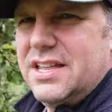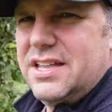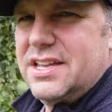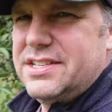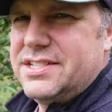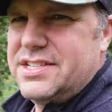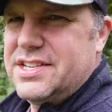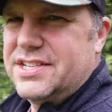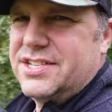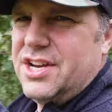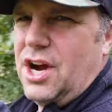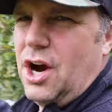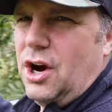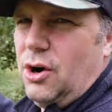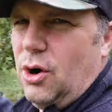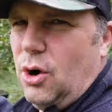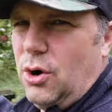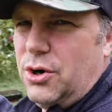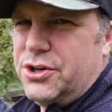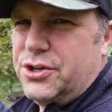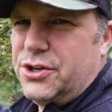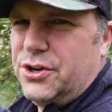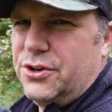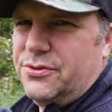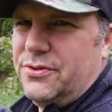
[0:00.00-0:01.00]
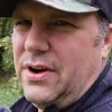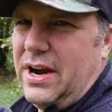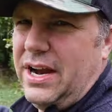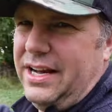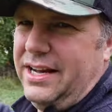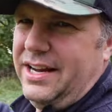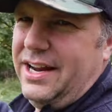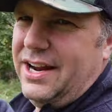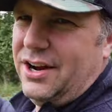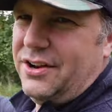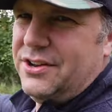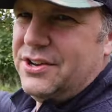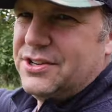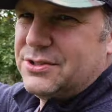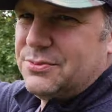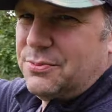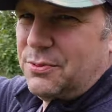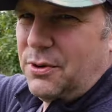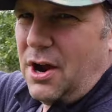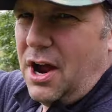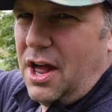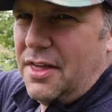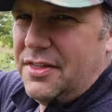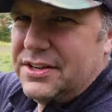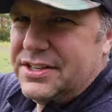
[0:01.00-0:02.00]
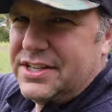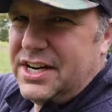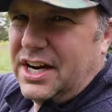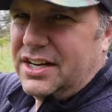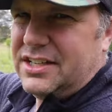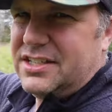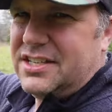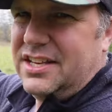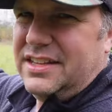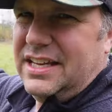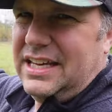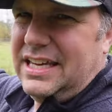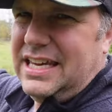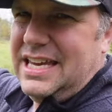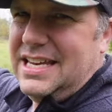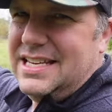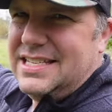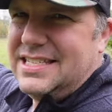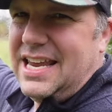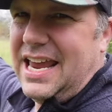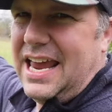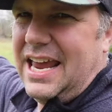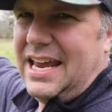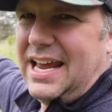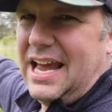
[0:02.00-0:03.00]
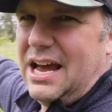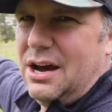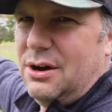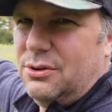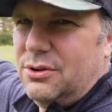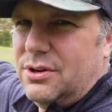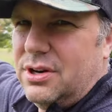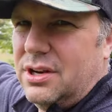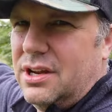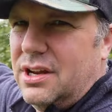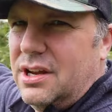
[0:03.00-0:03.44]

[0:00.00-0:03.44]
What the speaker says: This is our orchard right here. This is where all the ducks and the geese hang out.